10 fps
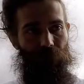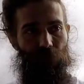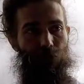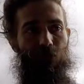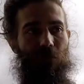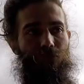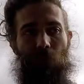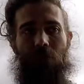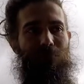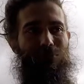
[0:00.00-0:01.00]
you can
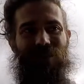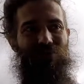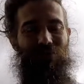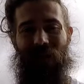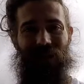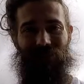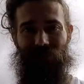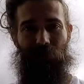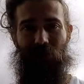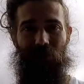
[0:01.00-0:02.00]
run pretty
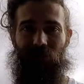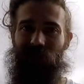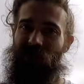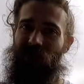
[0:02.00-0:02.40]
fast because